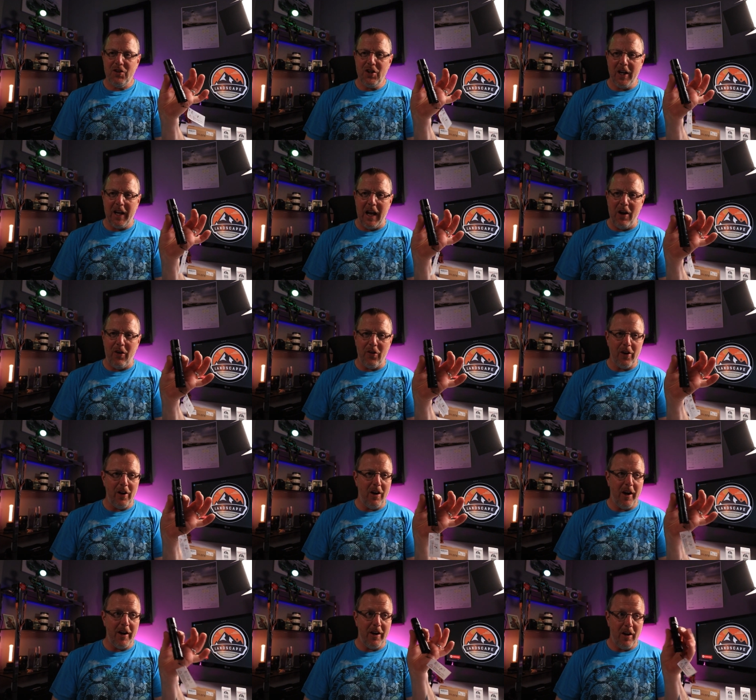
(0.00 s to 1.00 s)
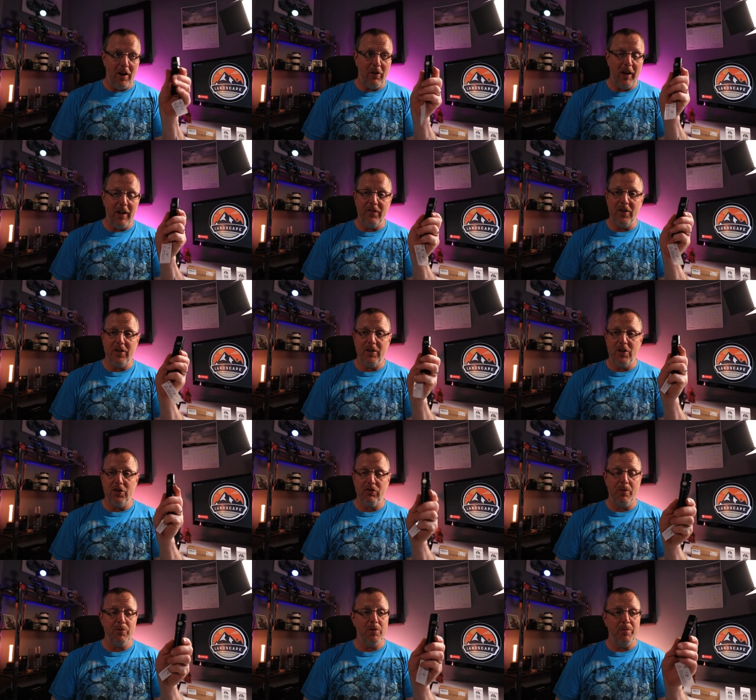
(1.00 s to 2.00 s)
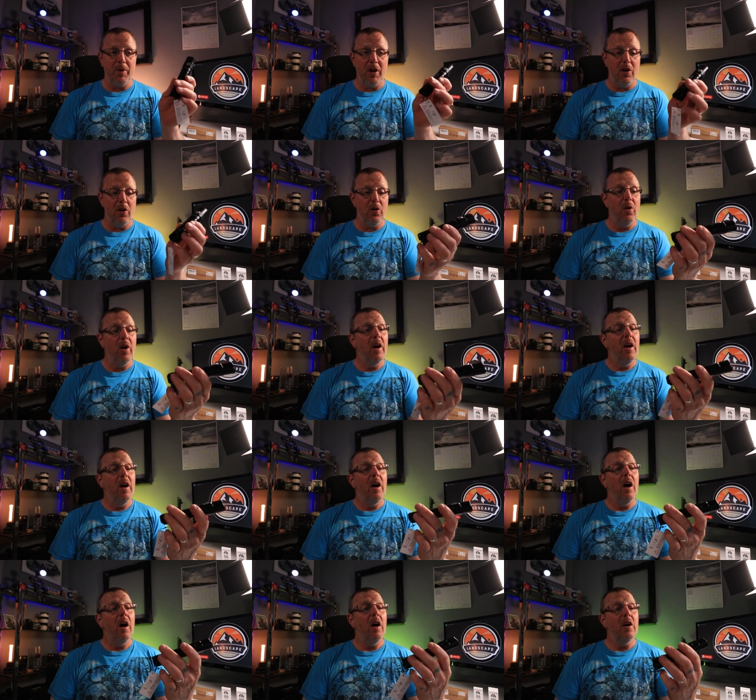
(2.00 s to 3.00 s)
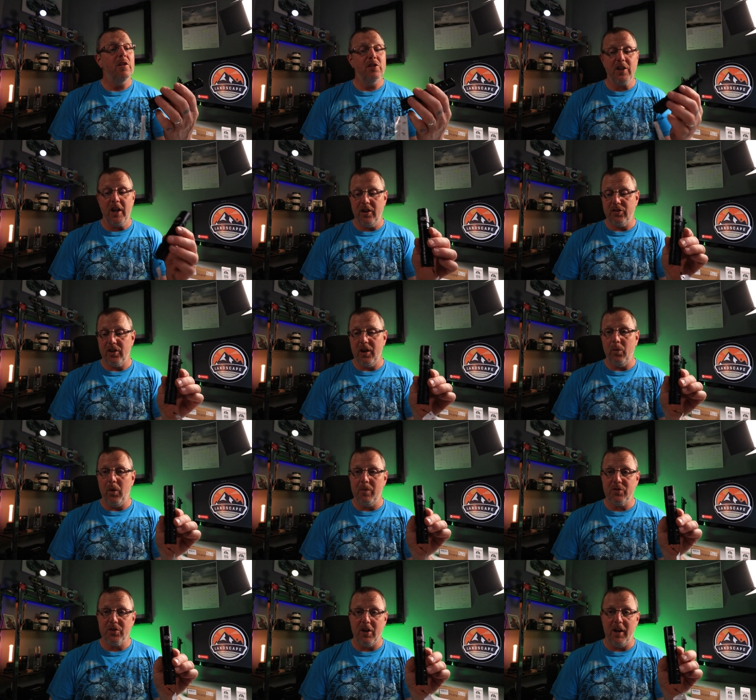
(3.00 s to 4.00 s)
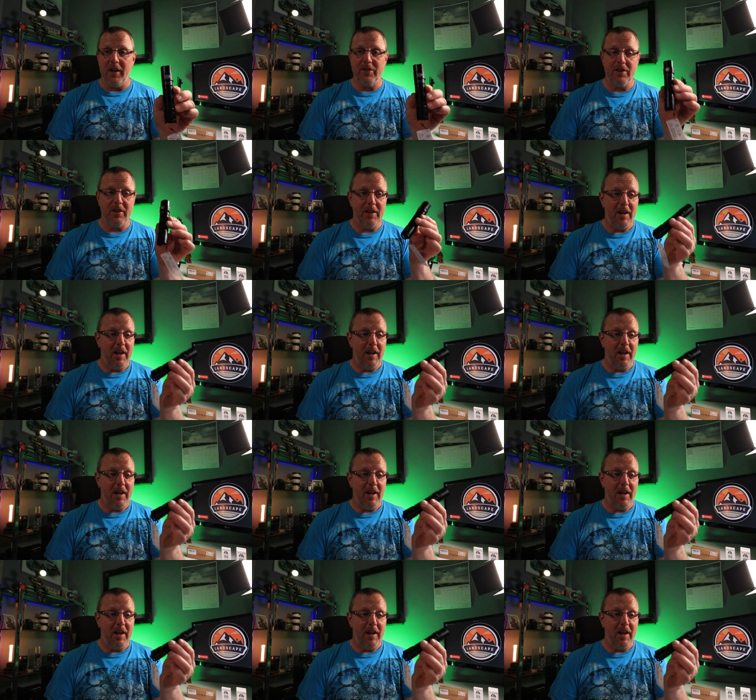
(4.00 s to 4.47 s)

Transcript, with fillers: Check it out online. I'll leave the description below uh, to take you to their website.